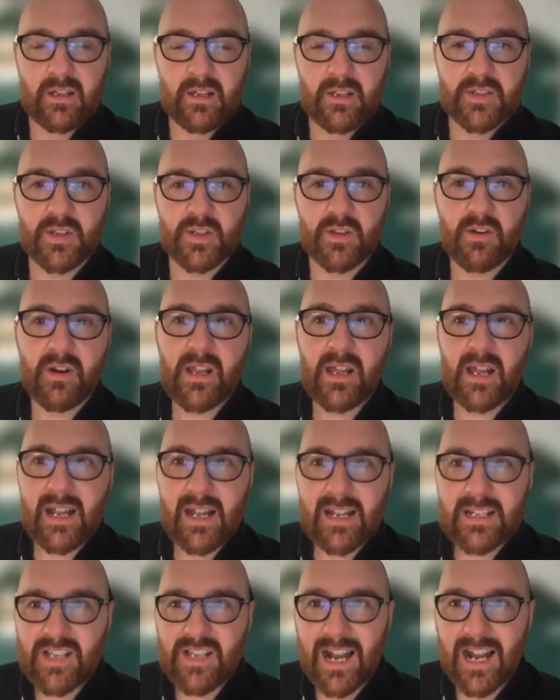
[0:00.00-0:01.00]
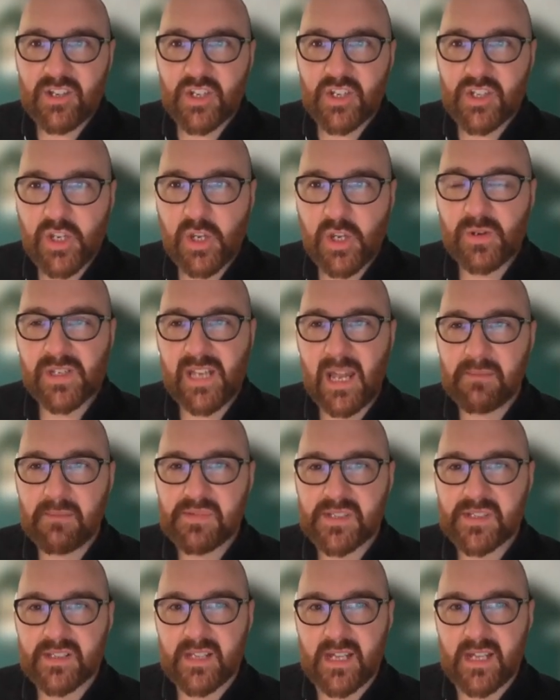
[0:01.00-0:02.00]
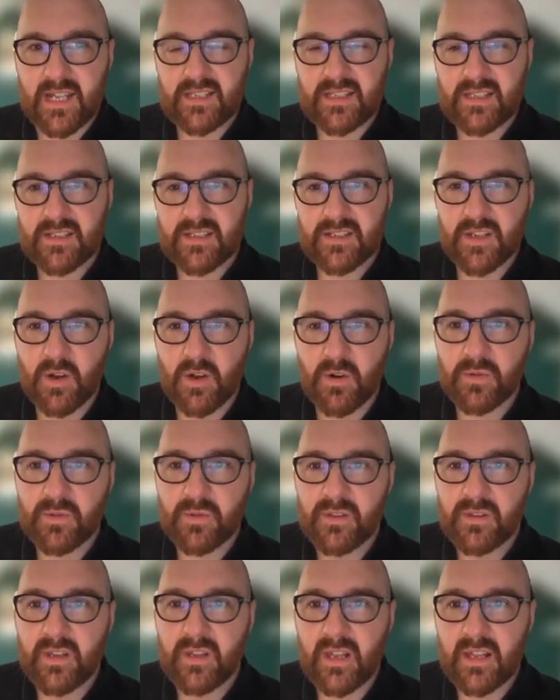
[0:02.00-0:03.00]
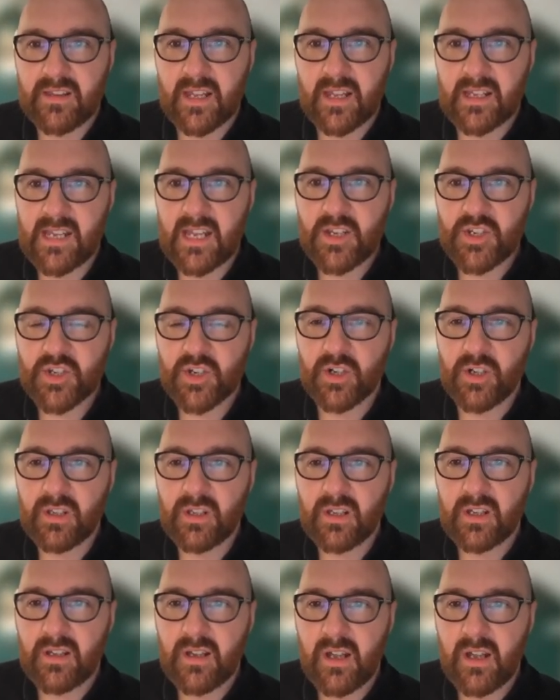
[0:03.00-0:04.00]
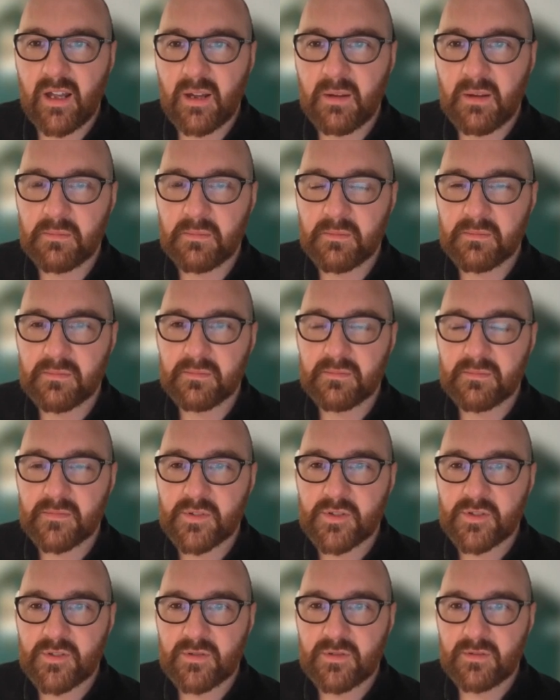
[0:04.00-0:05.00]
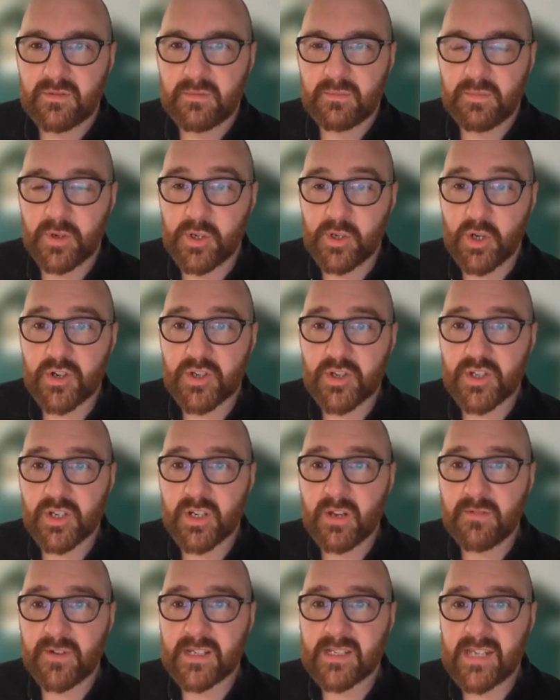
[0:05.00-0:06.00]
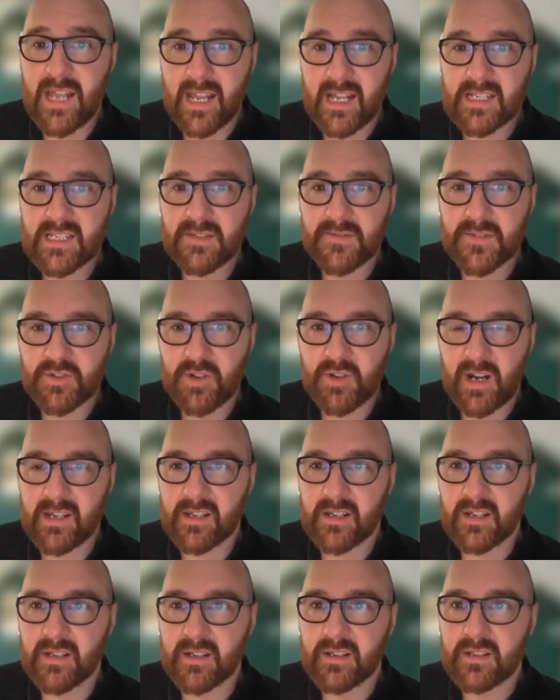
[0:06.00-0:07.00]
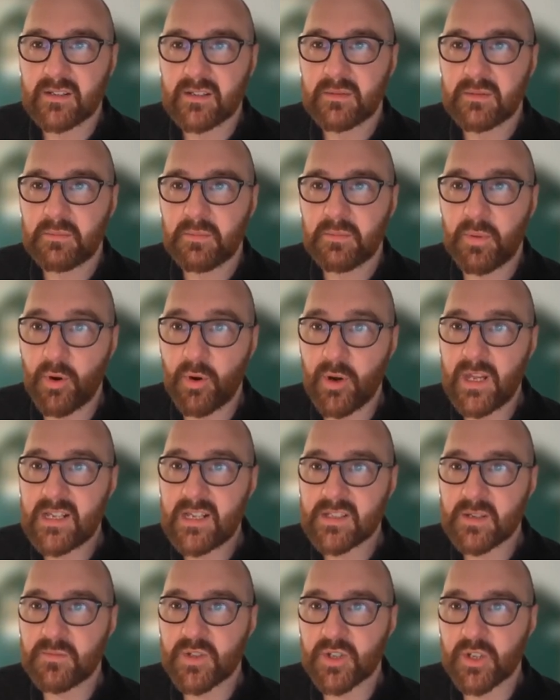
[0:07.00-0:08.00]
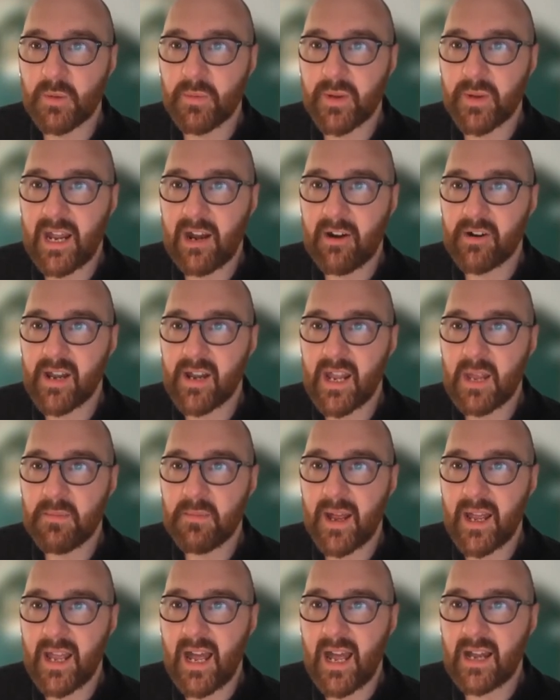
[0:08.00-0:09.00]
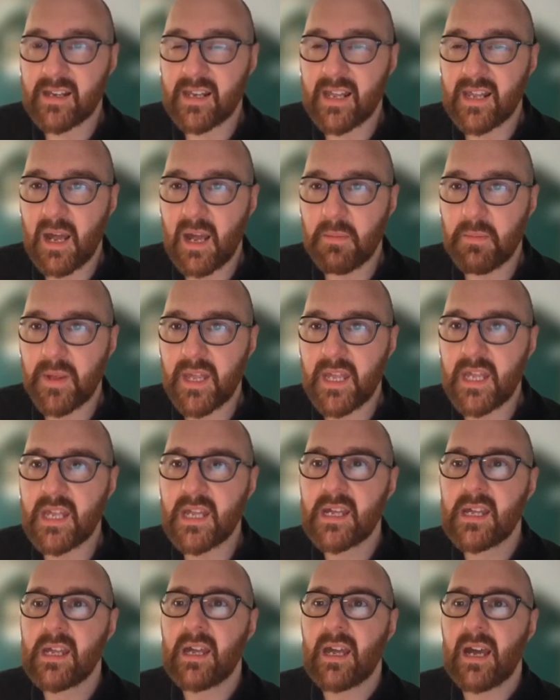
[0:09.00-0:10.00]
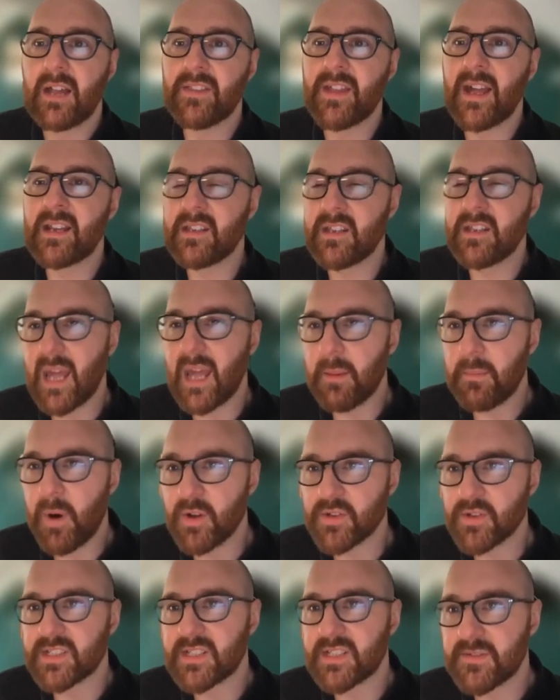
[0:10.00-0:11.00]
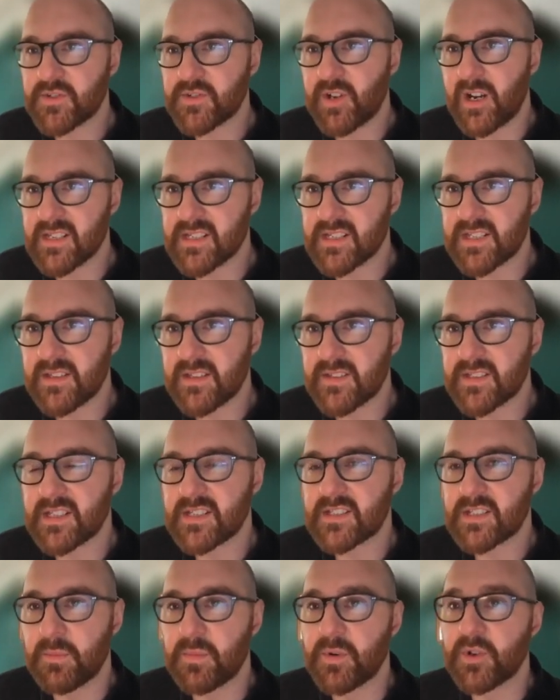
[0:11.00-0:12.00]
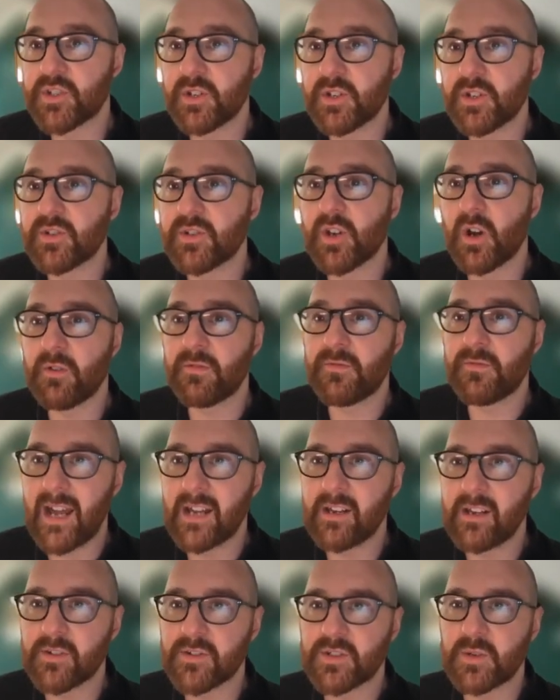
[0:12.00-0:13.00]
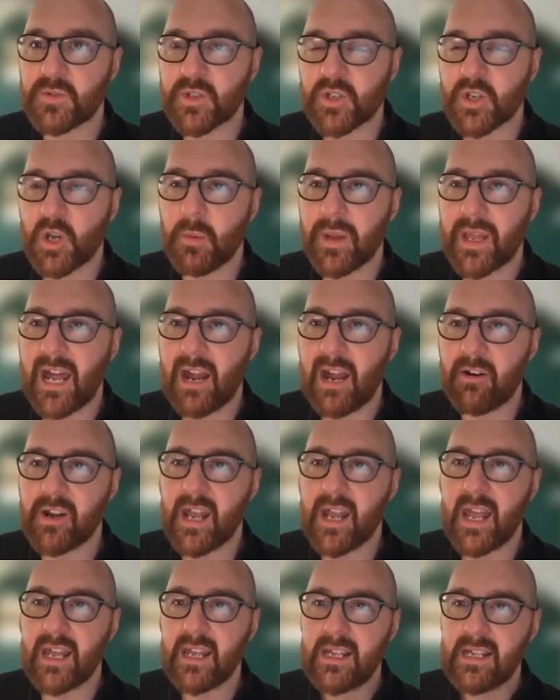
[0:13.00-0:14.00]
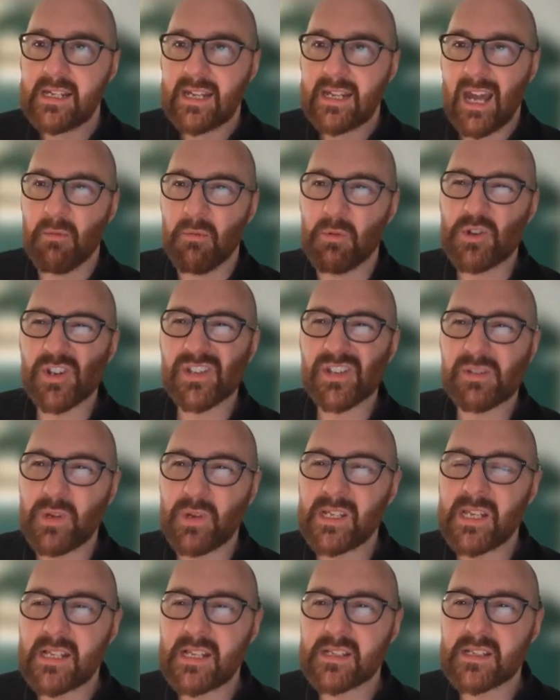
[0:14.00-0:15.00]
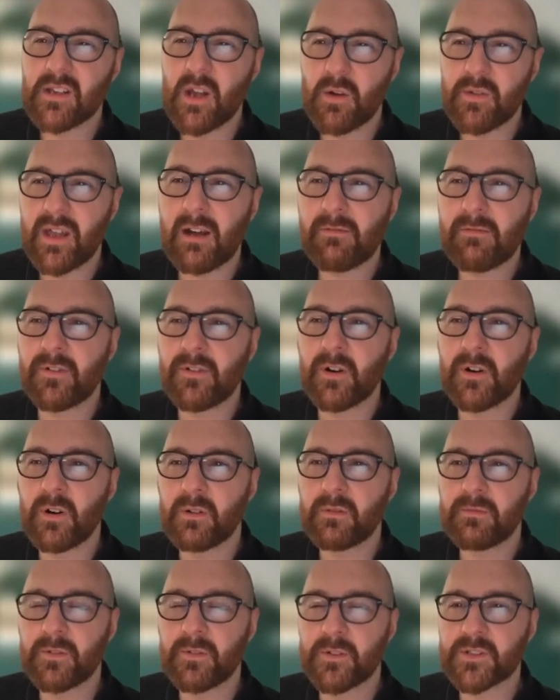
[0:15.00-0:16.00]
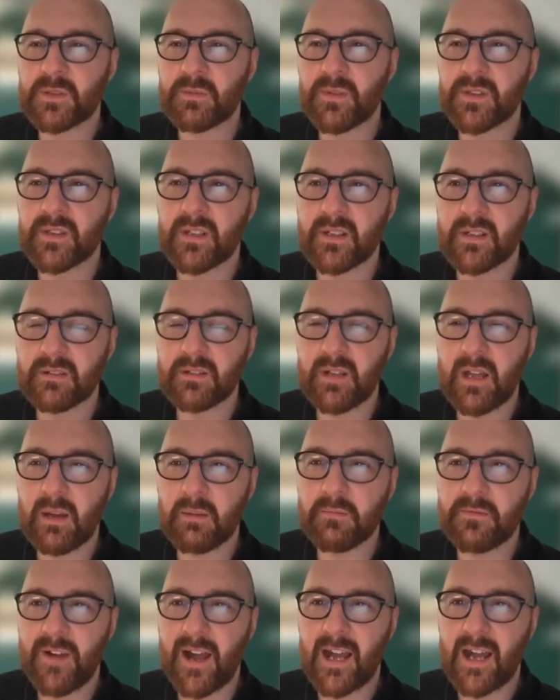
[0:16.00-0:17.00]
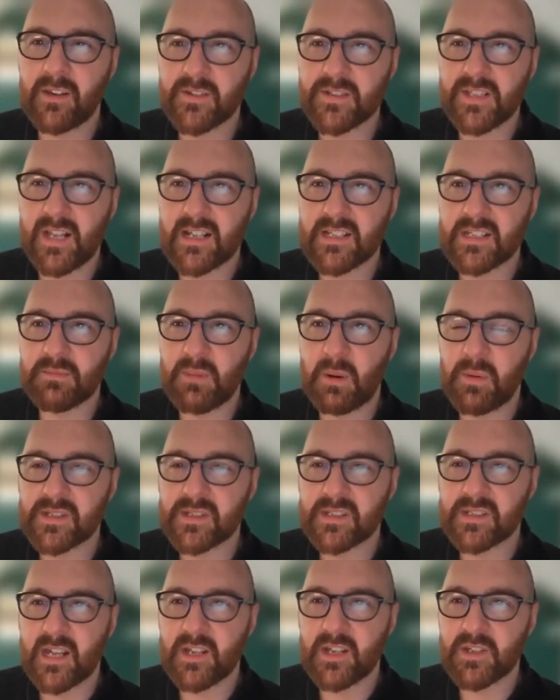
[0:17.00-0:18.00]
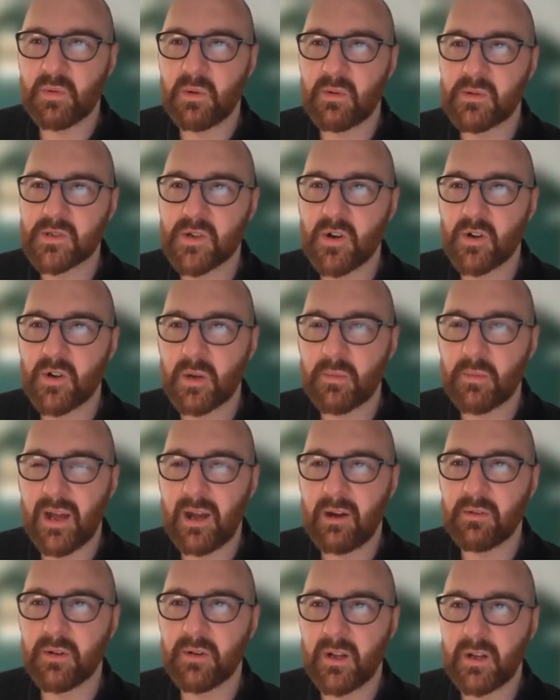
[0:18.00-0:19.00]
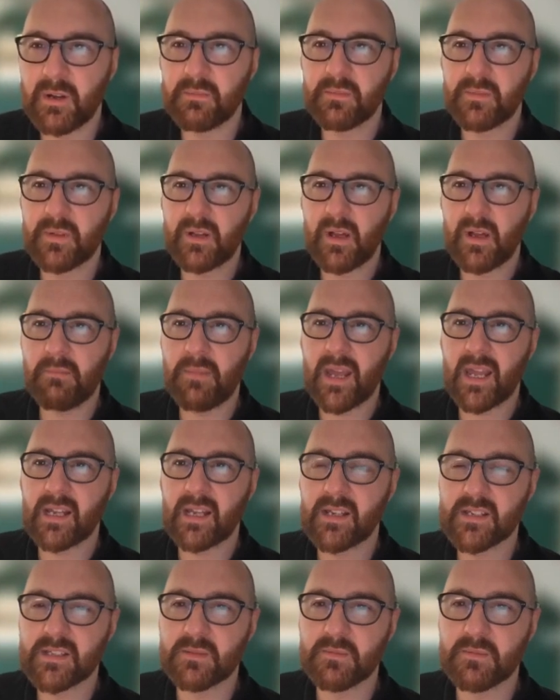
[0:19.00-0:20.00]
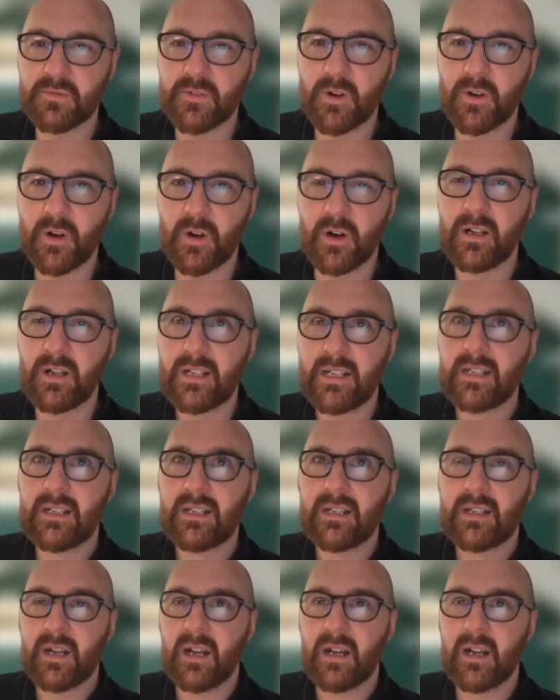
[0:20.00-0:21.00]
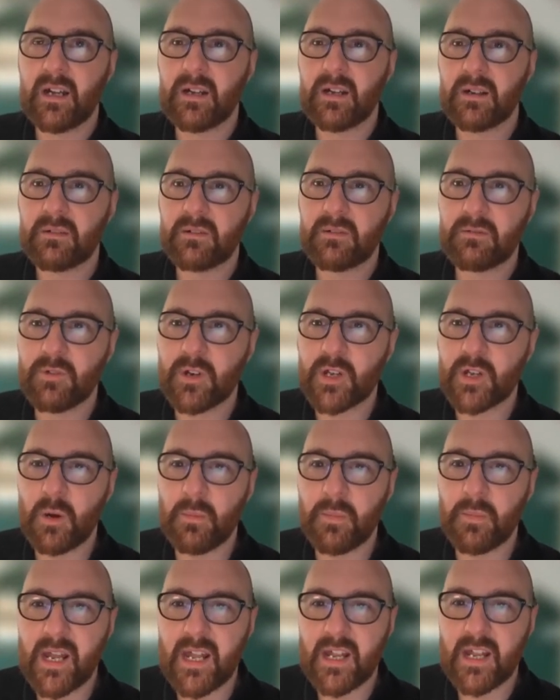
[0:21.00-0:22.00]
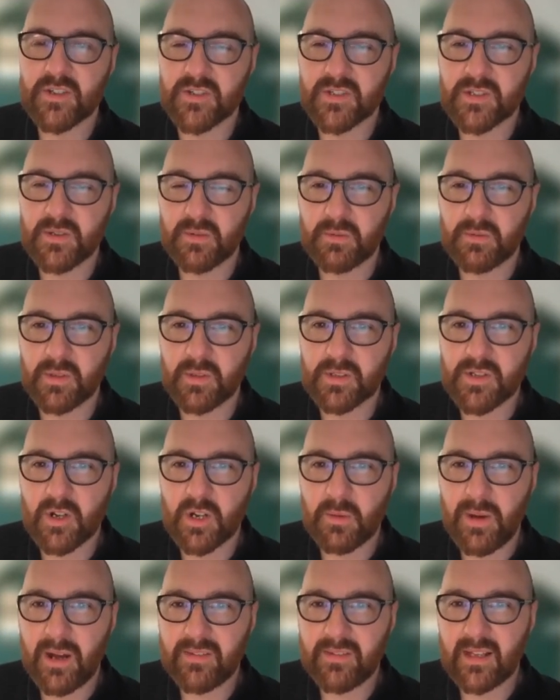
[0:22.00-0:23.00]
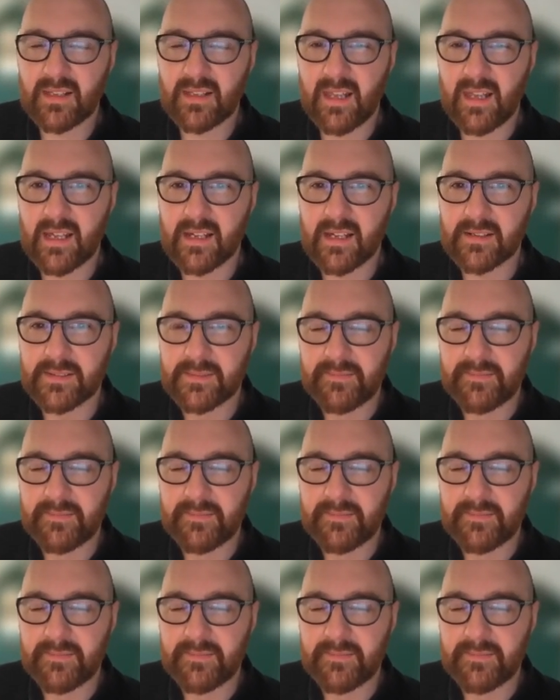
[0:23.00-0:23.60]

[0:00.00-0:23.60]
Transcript: So there are actually two steps to this. So the initial production of a negative stranded pre-subgenomic RNA by RDRP, and then you get positive strand synthesis to produce your final subgenomic RNA. And we need to know that for some of the final slides in my presentation where we talk about a mechanism for recombination. So we'll talk about that later.